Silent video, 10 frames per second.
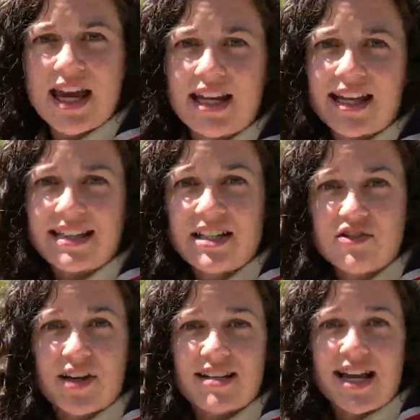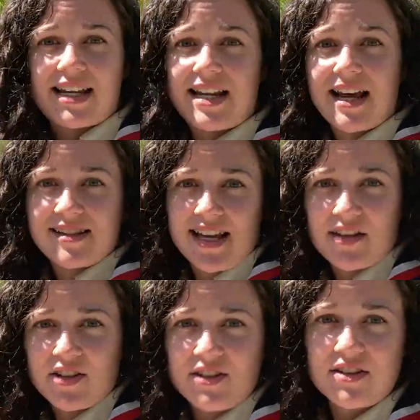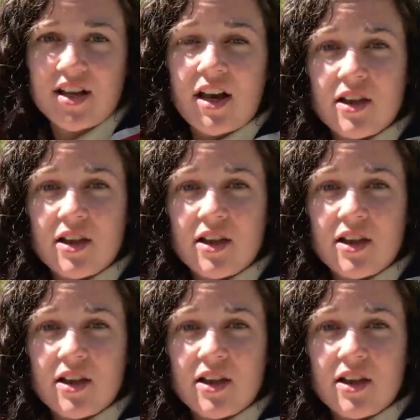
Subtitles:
in our districts and in our sections.